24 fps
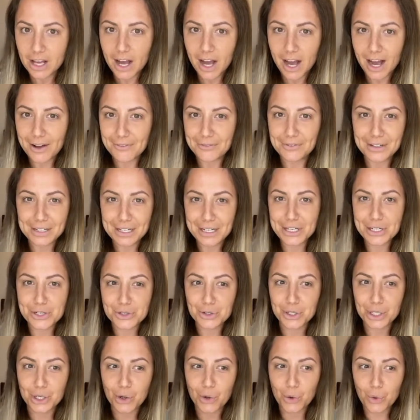i've
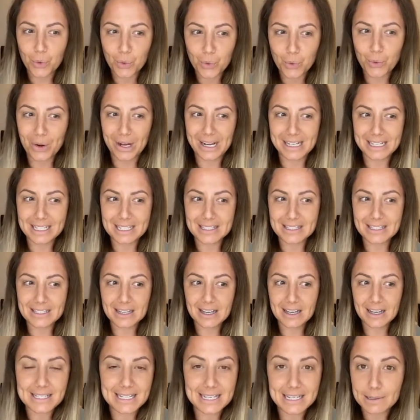literally always
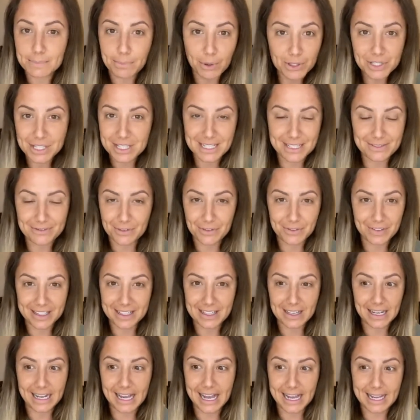seen the positive of it
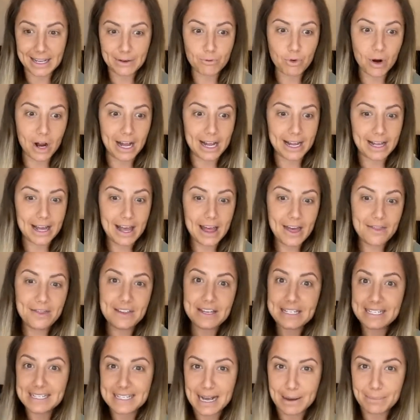okay right
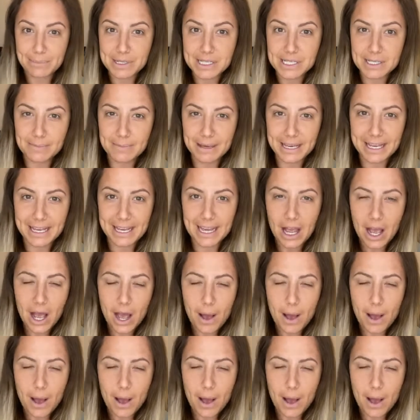this has happened to me